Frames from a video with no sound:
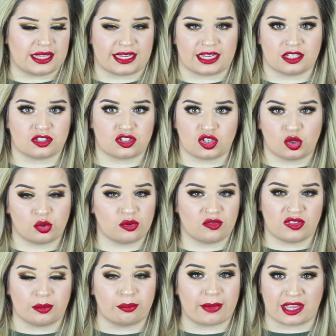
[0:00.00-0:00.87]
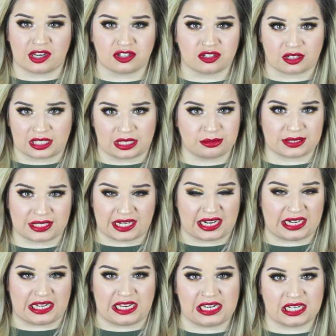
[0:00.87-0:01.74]
like 2 of the major clips that
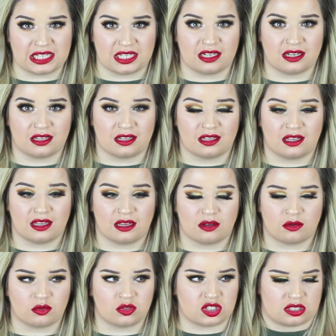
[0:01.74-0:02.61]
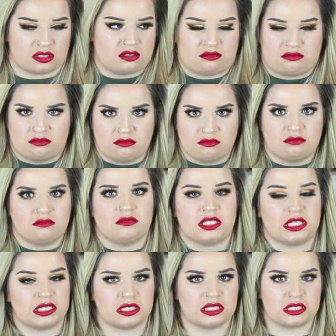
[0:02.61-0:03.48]
I needed just
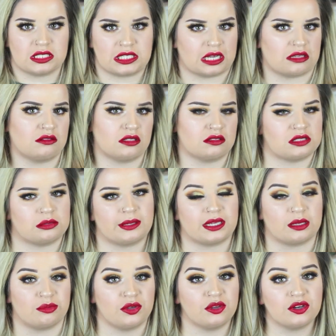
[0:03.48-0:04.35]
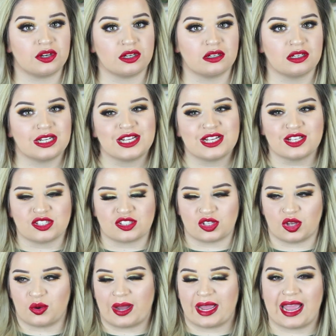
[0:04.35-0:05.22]
didn't download to my computer.
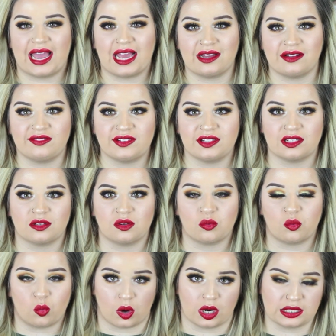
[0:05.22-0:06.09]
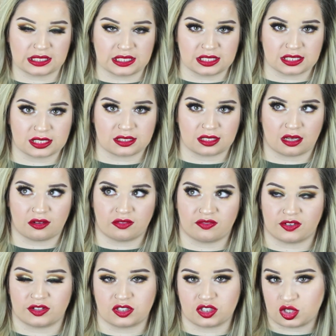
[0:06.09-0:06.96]
So I have worn this
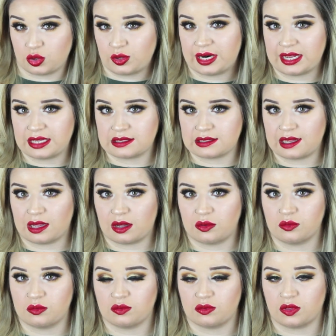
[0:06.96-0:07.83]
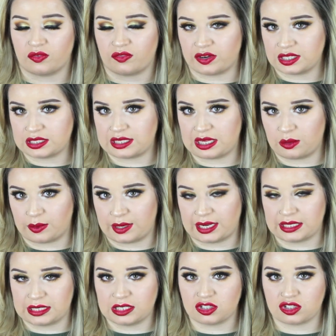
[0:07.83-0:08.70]
stuff for 2 days now. The first day when
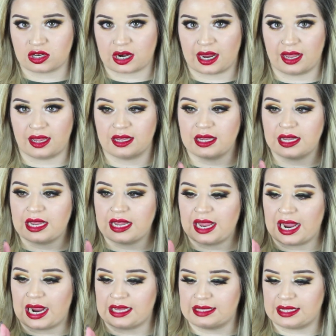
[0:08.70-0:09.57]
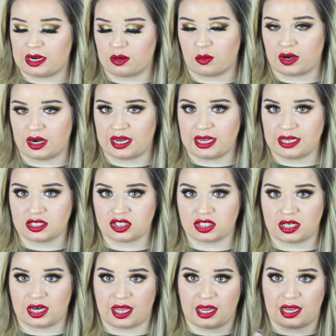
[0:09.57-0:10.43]
I did try it, and then I wore it
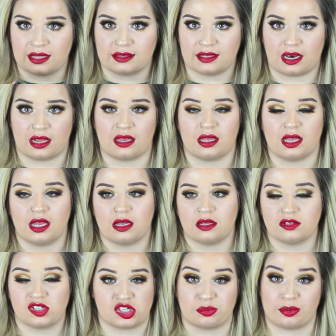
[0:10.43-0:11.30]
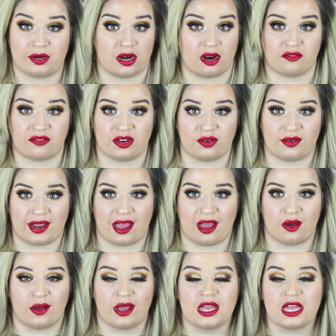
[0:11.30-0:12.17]
yesterday, and then I just put it on for you
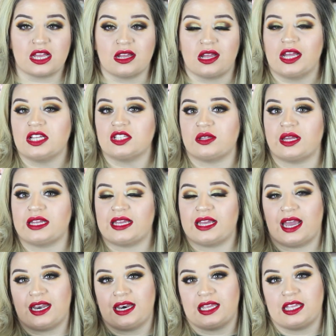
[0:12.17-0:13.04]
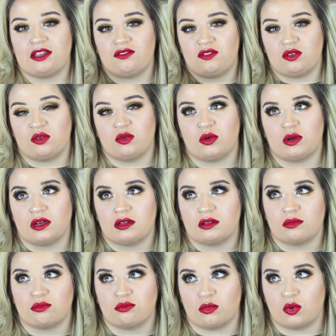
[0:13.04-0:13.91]
now. So I can kind of give you
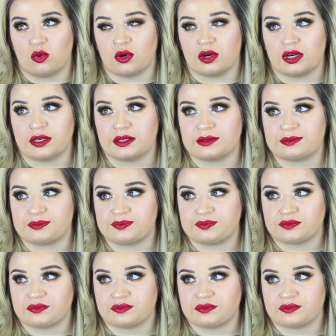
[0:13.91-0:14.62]
more